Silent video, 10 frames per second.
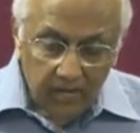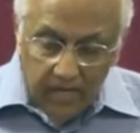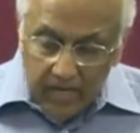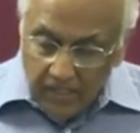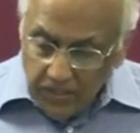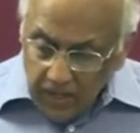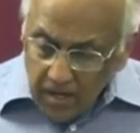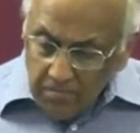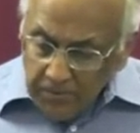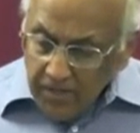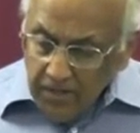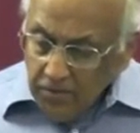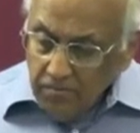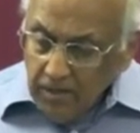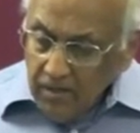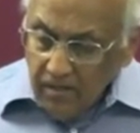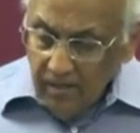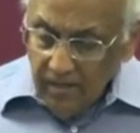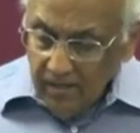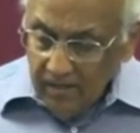an example in
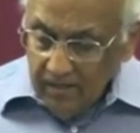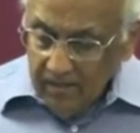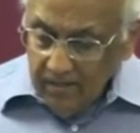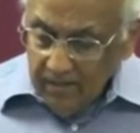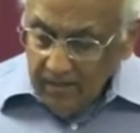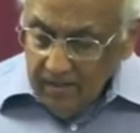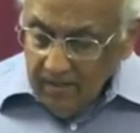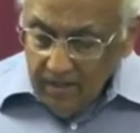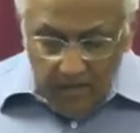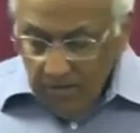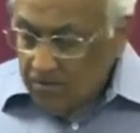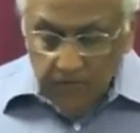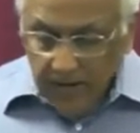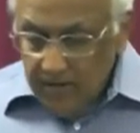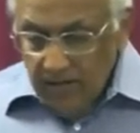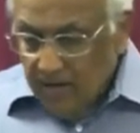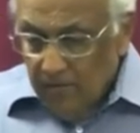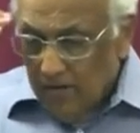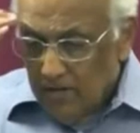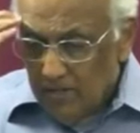humility. And he couldn't find it
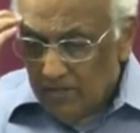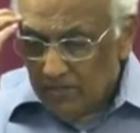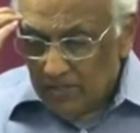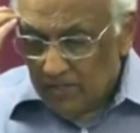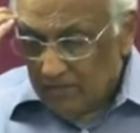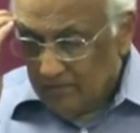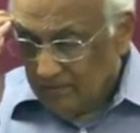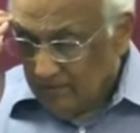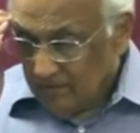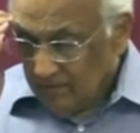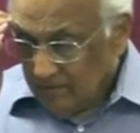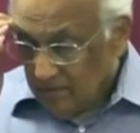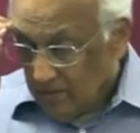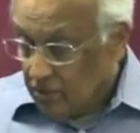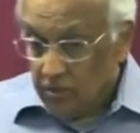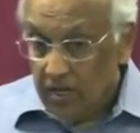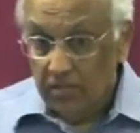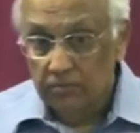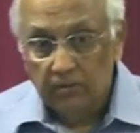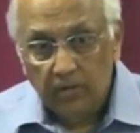anywhere in Israel, because the
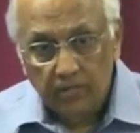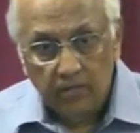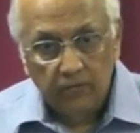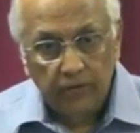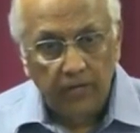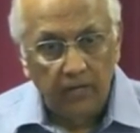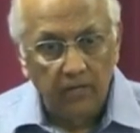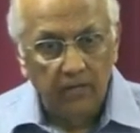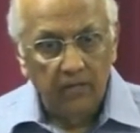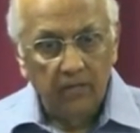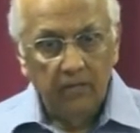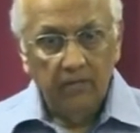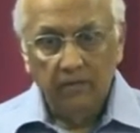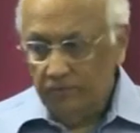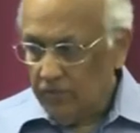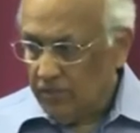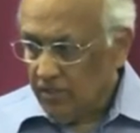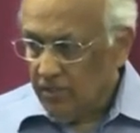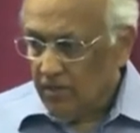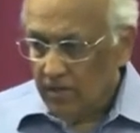Israelites would have all got offended if
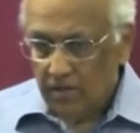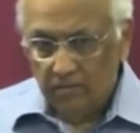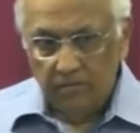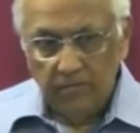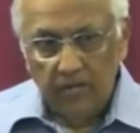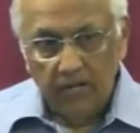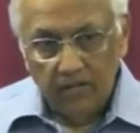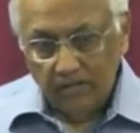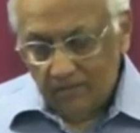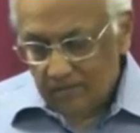Jesus had called any of them a dog.